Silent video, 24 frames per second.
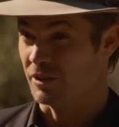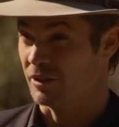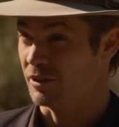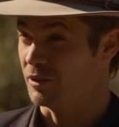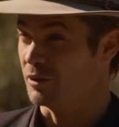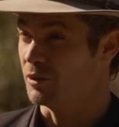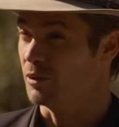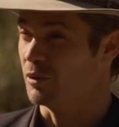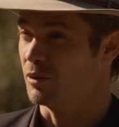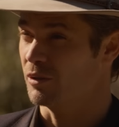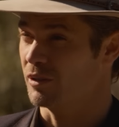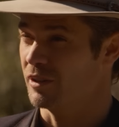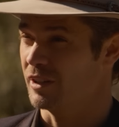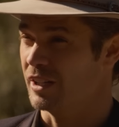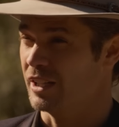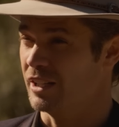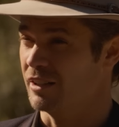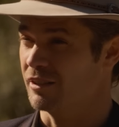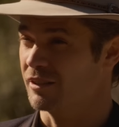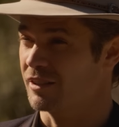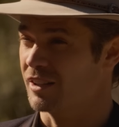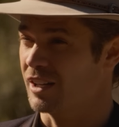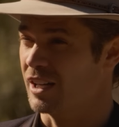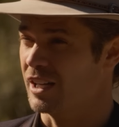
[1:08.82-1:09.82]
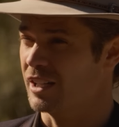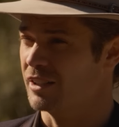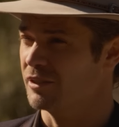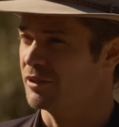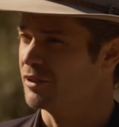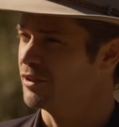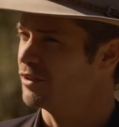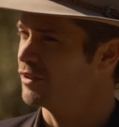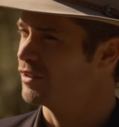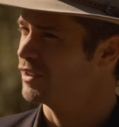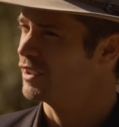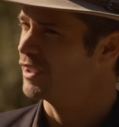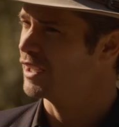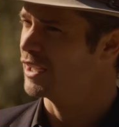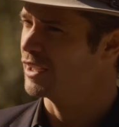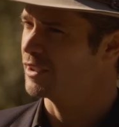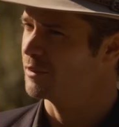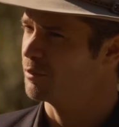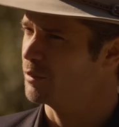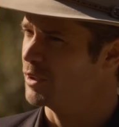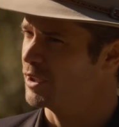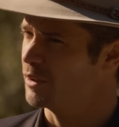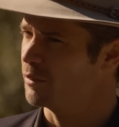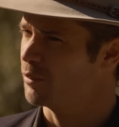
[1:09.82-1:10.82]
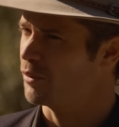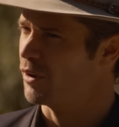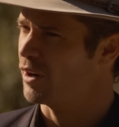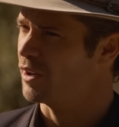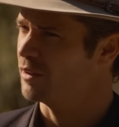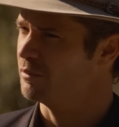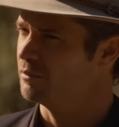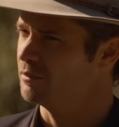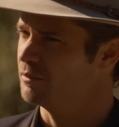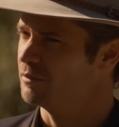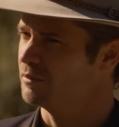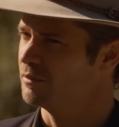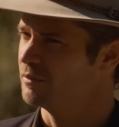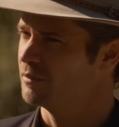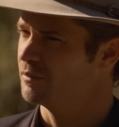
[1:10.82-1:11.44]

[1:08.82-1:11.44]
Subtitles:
to the door now, Kyle. Do you see that as being a problem?